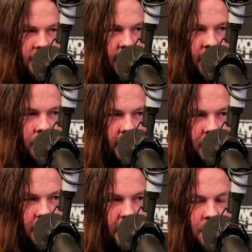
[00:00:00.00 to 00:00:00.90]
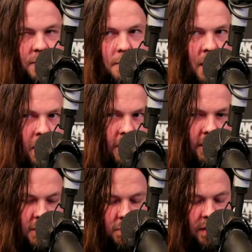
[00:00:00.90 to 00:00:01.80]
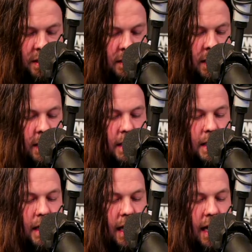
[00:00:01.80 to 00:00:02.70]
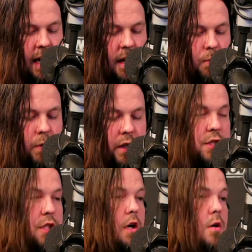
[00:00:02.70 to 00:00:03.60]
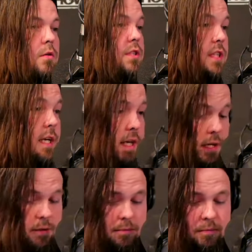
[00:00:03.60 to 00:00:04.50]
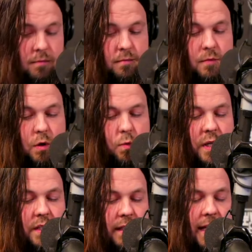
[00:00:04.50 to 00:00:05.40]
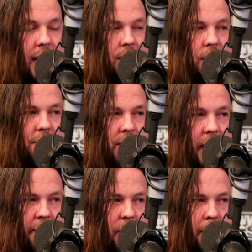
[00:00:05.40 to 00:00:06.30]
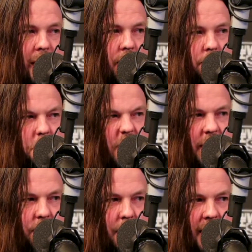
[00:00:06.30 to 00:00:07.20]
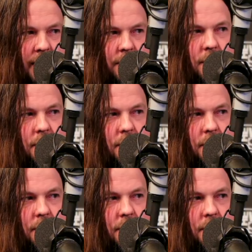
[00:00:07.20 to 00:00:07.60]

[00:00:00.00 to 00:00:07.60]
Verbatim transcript: near and dear special to my heart this week. A Woody Show City recently had us off the air for about 11 minutes.